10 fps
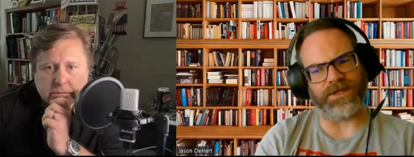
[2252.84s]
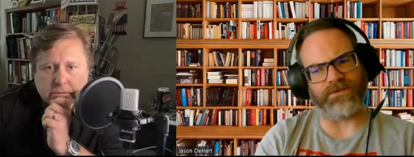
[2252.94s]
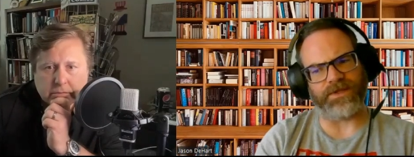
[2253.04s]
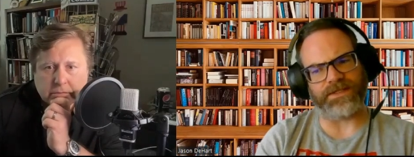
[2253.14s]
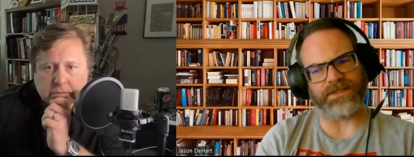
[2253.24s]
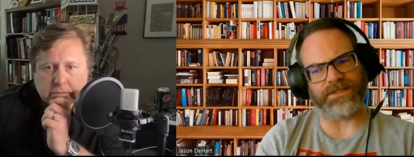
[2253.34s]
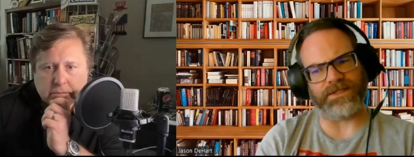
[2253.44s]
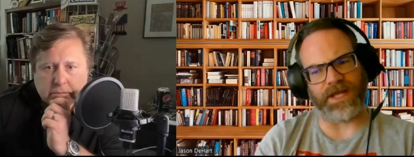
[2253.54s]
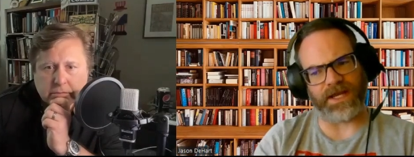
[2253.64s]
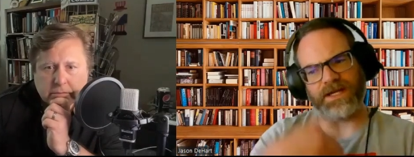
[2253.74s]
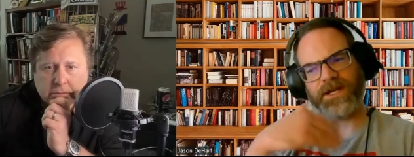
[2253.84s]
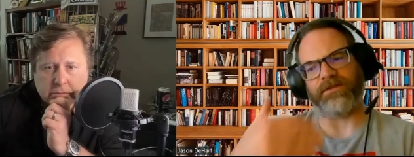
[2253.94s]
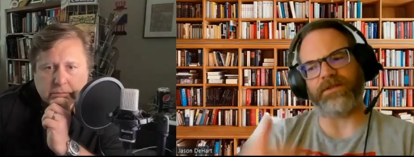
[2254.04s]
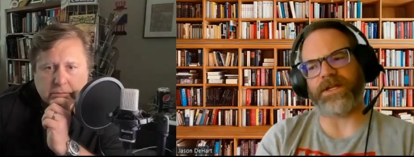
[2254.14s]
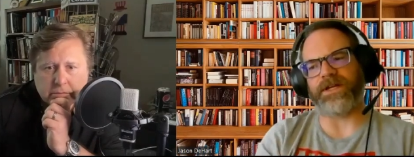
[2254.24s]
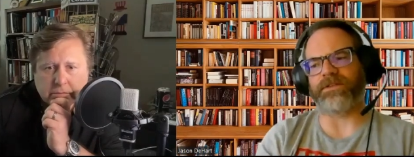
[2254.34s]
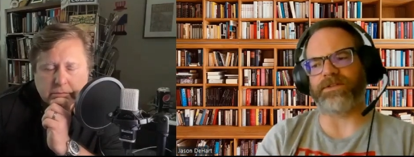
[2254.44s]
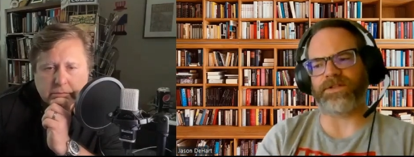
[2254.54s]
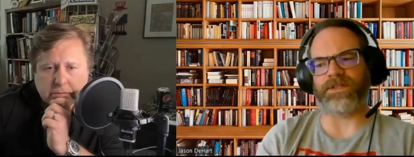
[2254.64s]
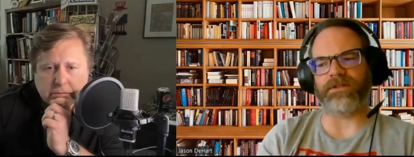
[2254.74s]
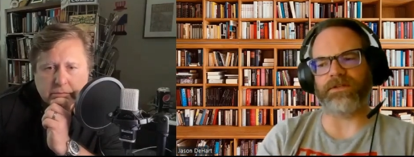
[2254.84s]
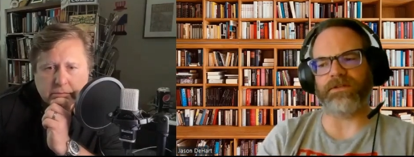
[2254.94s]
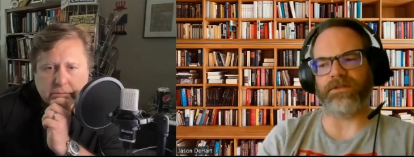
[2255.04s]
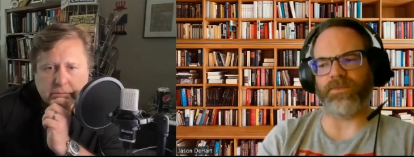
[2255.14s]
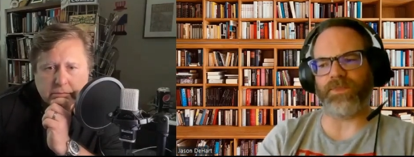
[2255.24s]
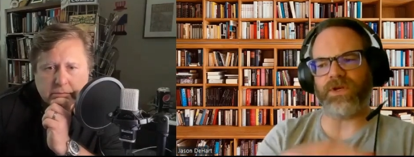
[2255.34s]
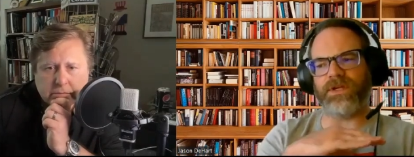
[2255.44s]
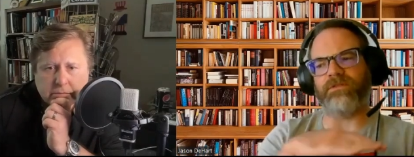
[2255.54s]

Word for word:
Speaker 1: so that's yet another layer. There's the the beauty